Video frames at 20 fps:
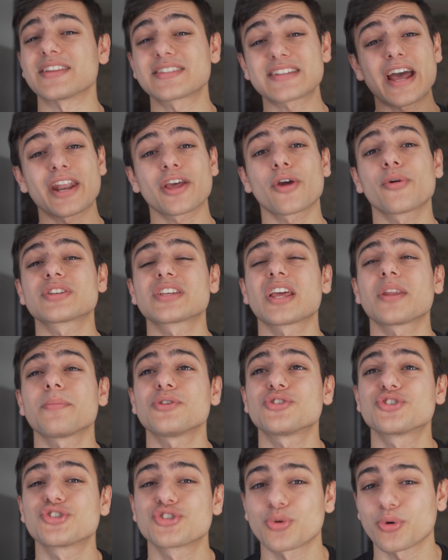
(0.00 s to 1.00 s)
this category is gonna
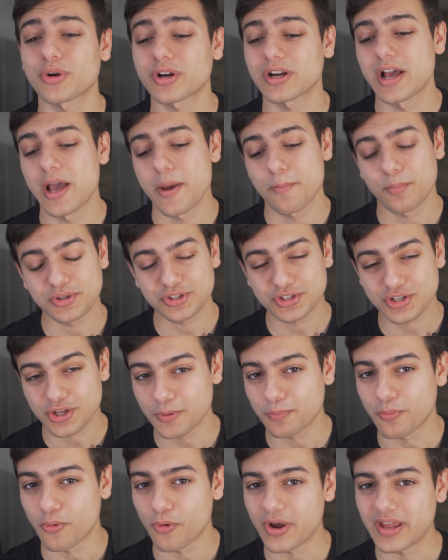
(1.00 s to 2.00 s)
be short but to
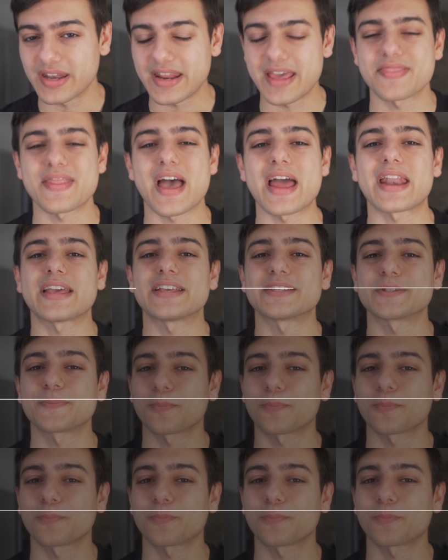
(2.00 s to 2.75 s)
the point and that is